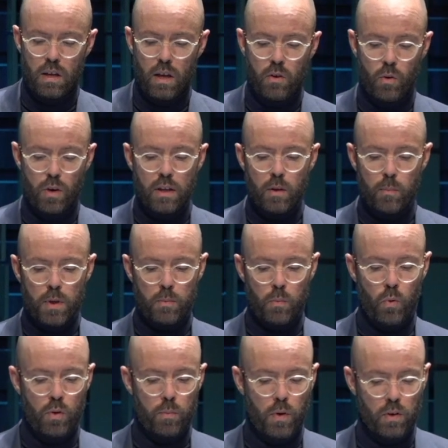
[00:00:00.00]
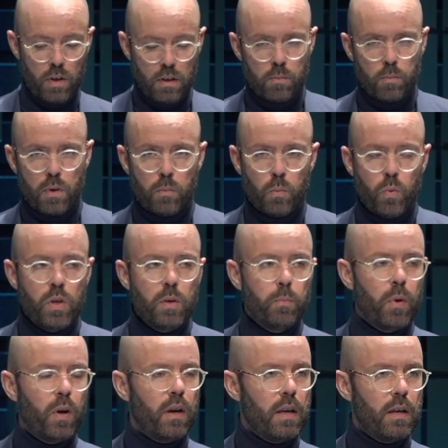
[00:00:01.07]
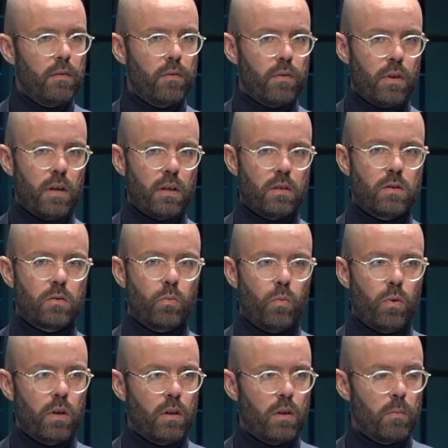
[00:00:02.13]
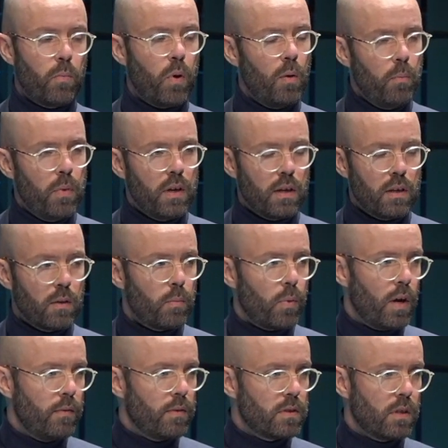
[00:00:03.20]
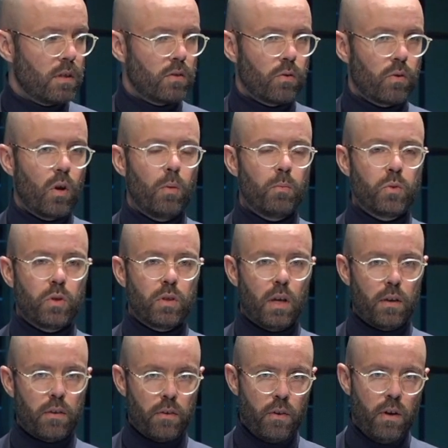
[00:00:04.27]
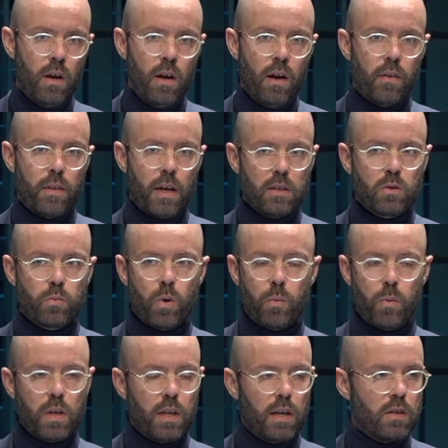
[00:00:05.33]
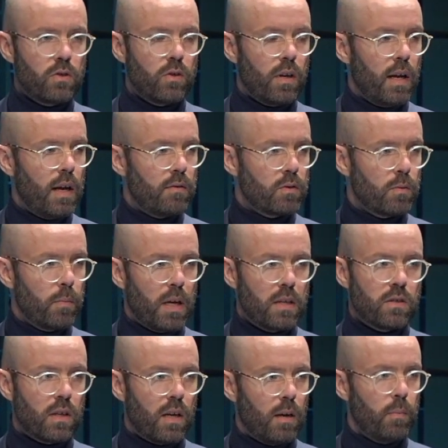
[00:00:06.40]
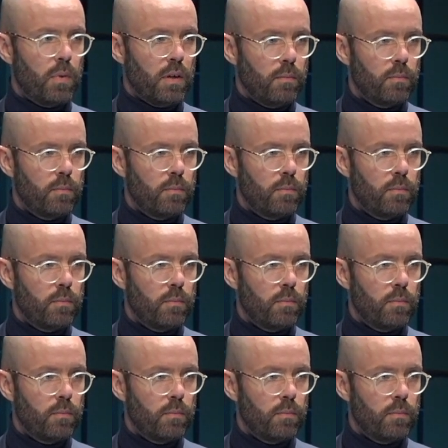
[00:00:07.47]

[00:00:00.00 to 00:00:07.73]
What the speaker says: you a little bit more about it, but we believe that when the public and the private sector come together, that's where we can actually have some magic happening.